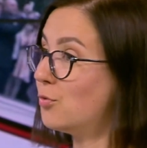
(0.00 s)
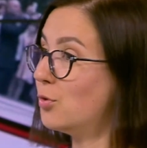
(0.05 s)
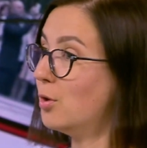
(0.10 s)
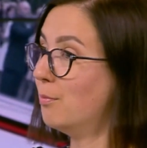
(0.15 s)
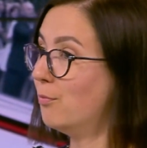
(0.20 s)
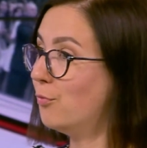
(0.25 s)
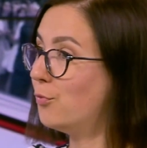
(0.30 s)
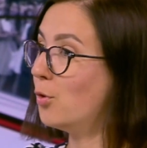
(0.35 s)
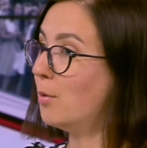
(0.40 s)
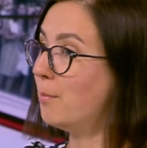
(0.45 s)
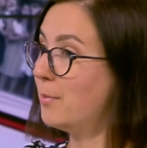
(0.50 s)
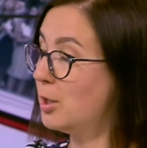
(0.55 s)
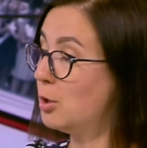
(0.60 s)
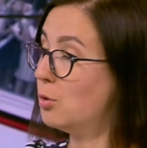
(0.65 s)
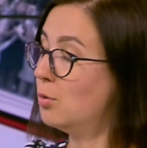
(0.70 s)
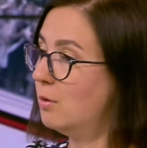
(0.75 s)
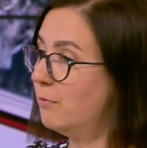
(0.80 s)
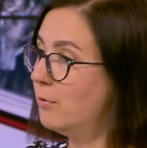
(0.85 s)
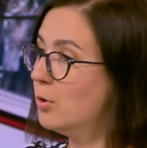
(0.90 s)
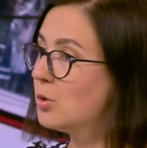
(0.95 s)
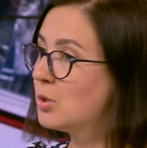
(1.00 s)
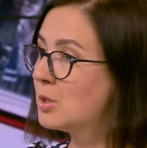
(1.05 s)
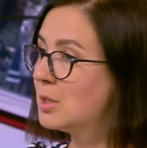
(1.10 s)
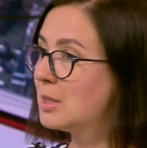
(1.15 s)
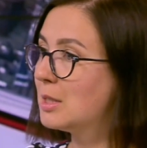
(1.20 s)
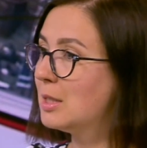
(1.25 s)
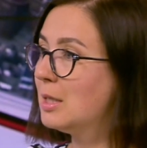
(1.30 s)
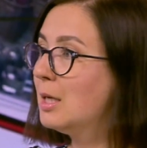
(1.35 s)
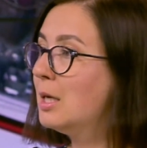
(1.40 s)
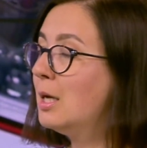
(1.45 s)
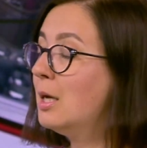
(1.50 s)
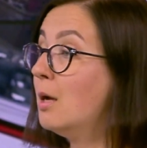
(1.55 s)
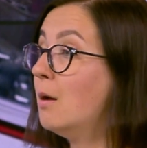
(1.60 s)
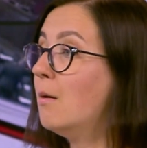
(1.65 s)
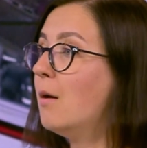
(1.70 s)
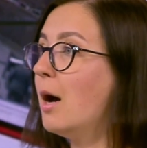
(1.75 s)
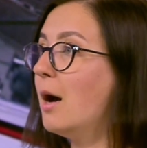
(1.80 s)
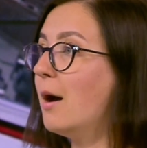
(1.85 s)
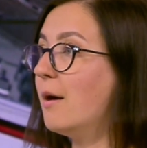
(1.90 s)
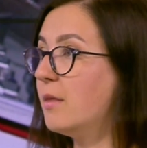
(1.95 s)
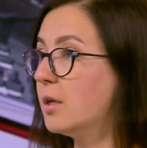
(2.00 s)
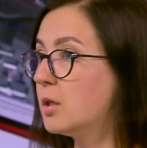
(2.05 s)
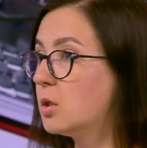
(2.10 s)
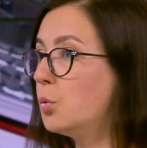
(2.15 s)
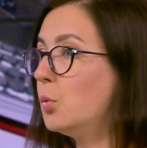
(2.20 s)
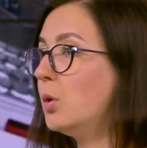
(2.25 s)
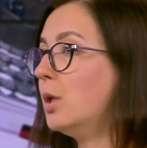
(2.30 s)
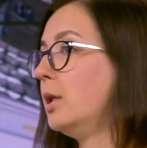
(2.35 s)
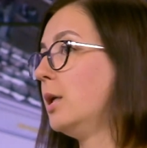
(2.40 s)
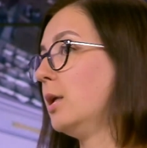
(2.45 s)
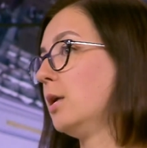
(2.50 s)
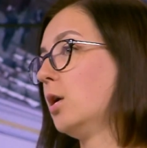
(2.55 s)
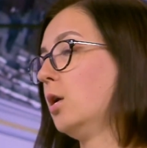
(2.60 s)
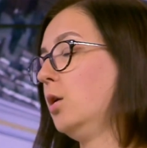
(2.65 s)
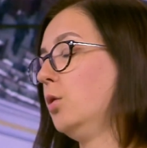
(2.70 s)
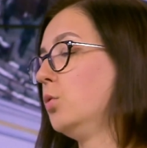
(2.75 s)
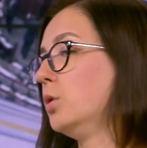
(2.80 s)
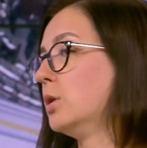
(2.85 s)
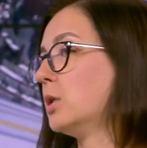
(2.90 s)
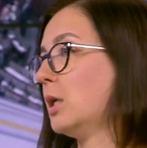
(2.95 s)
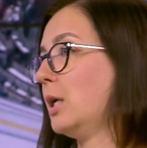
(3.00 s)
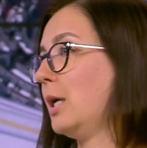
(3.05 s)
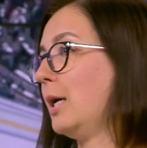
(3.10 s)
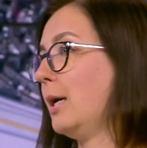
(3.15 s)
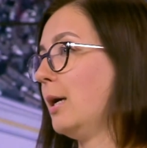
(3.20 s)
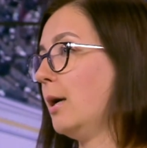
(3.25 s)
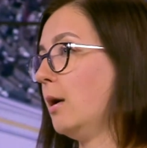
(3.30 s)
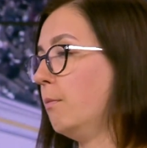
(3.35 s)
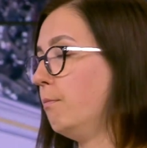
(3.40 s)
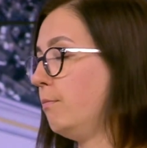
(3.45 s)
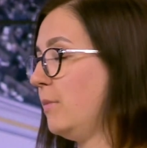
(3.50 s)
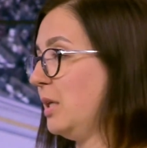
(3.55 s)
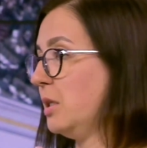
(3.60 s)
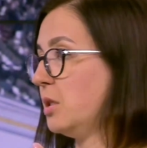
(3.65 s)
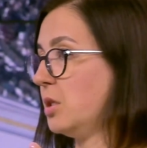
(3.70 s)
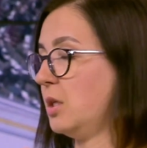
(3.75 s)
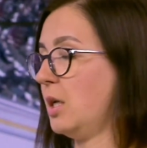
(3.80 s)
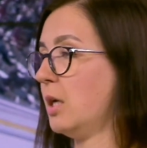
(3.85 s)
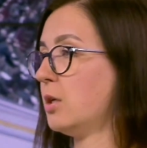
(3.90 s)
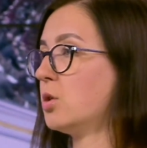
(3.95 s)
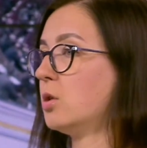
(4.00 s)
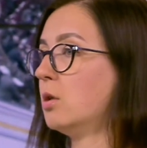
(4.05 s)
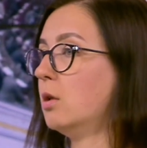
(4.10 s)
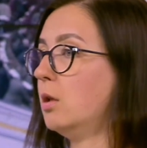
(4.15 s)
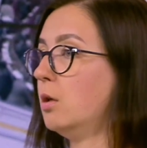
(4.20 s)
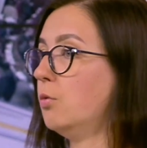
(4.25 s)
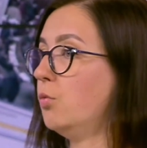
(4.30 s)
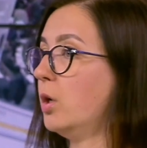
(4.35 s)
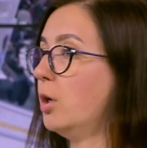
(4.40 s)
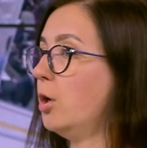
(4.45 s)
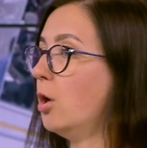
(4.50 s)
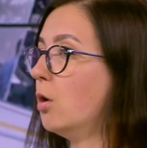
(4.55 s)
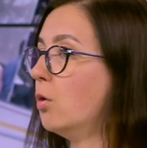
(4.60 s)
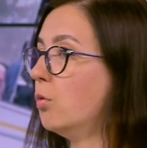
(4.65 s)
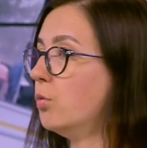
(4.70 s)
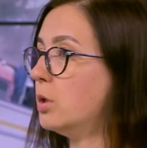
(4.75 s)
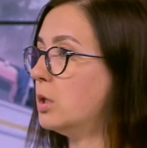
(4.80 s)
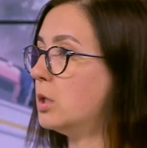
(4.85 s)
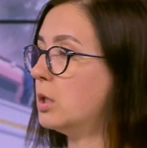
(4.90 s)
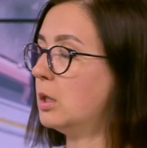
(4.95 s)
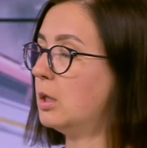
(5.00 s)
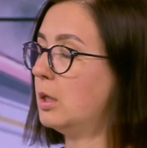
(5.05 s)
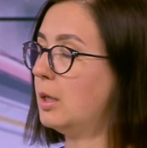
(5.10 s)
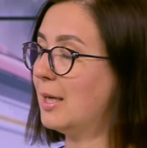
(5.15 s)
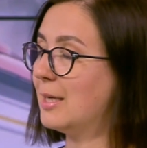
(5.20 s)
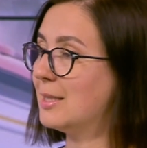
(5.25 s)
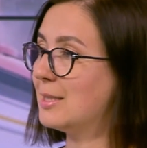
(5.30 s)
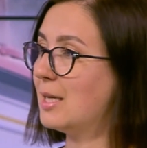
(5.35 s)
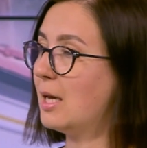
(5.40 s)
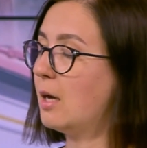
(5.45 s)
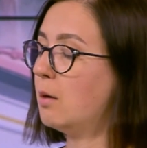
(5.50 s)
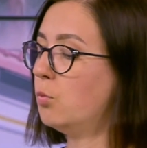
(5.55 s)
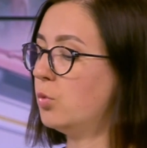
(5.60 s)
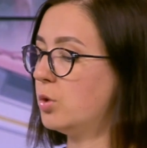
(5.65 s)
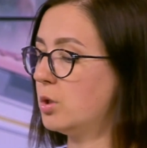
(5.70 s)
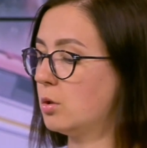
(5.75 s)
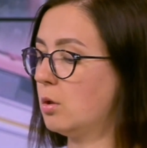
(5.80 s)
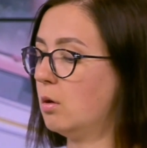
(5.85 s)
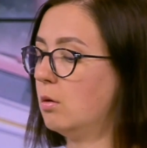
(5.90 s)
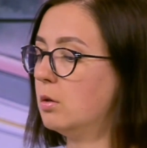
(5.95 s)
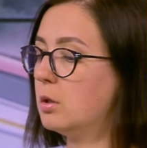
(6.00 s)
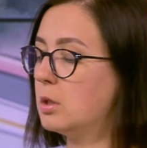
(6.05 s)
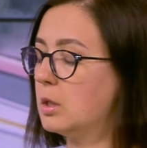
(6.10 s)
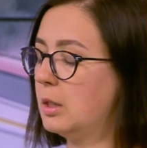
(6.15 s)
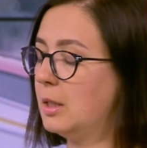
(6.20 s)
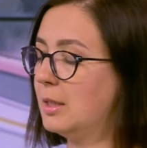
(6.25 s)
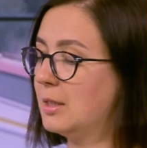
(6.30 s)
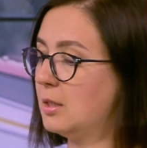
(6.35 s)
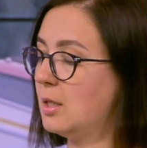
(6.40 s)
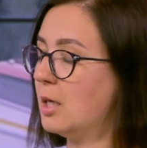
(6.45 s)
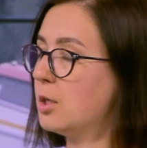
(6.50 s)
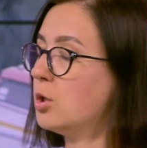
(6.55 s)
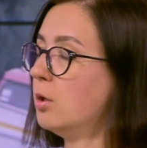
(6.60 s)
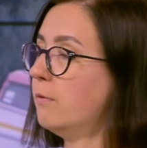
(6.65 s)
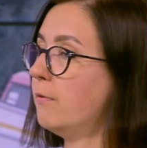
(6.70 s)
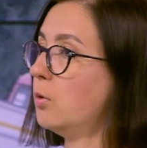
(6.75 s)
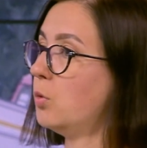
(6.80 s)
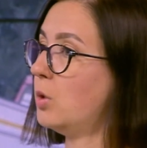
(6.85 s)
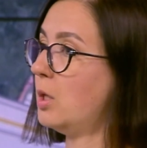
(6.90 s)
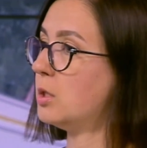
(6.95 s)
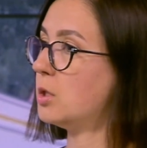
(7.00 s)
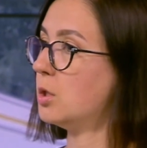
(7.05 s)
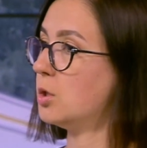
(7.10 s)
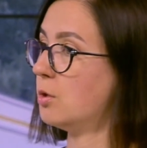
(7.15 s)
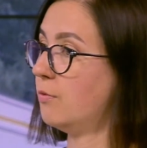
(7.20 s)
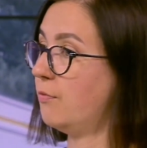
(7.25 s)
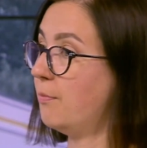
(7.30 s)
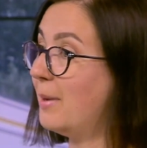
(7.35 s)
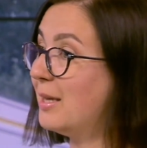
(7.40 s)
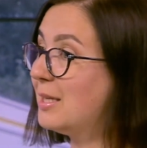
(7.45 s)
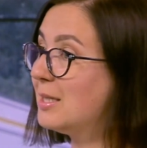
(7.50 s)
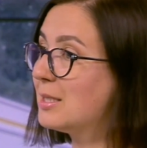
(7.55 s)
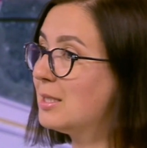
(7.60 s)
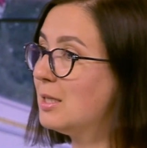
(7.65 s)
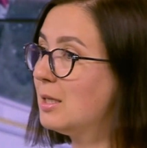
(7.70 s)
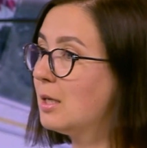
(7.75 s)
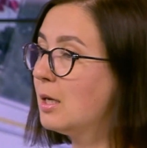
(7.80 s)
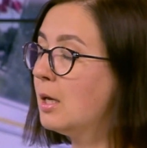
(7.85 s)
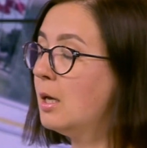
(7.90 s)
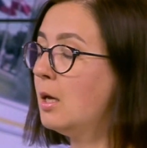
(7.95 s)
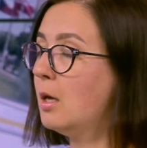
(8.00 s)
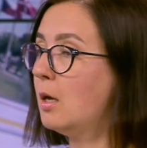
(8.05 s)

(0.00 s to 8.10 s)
from the university that will include internationally renowned exam, which is called the International Foundations of Medicine,